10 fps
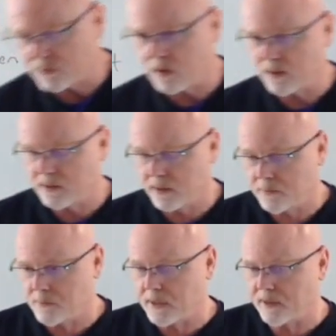talked to
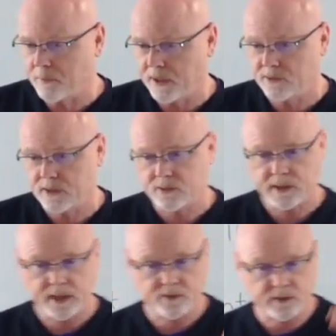them about the patient
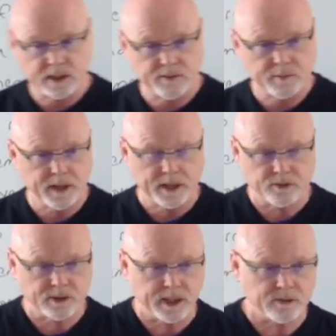education, given them the
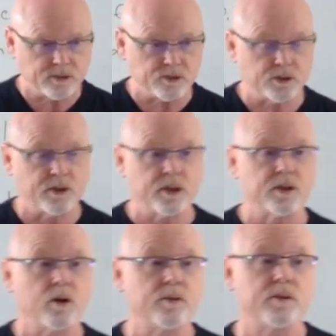education, you're going to
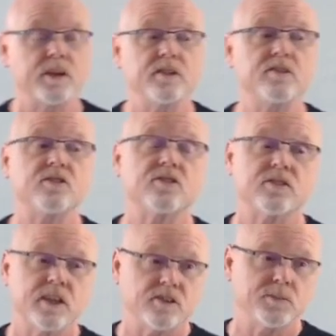go through the
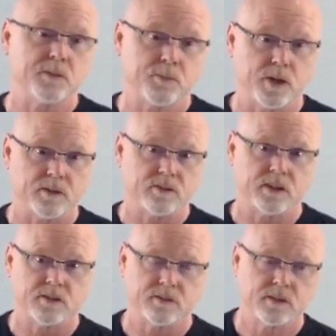assessment
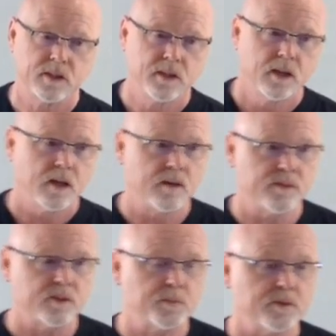process of
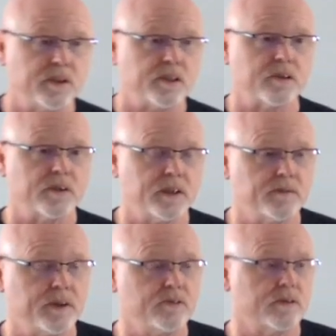this particular
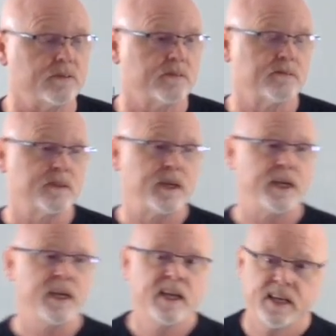intervention.
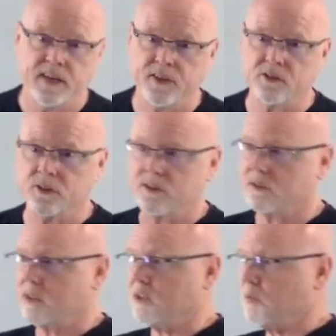Okay? And these are the
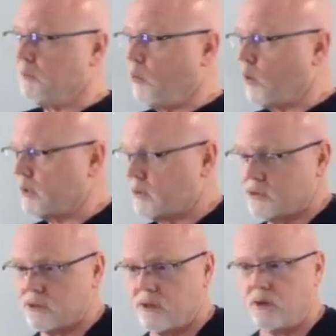assessment points that
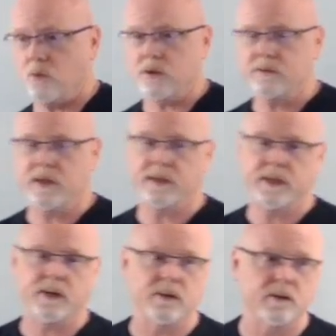you're going to want to take
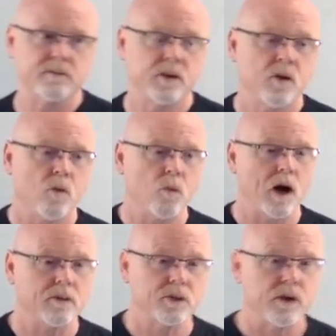care of
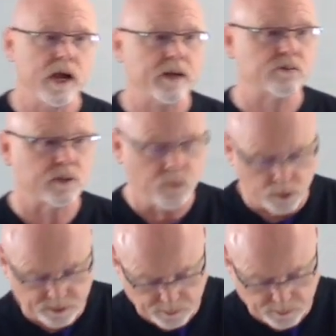while you're actually with the